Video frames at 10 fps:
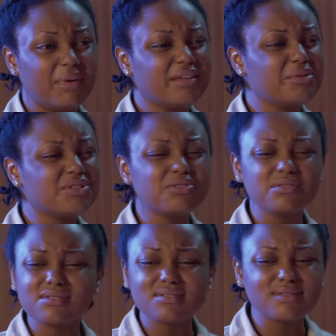But there is
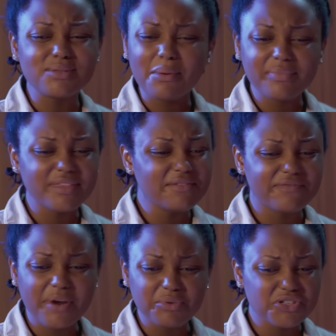just something
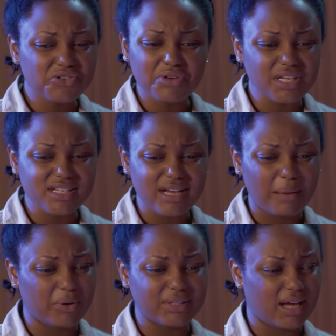very strange
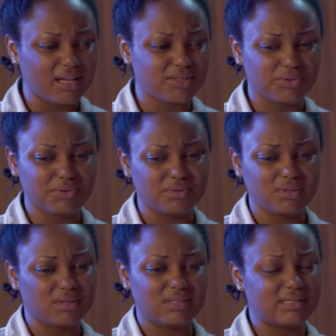about her
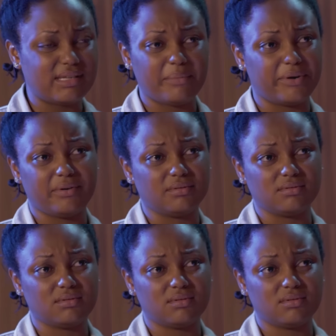attitude this time around.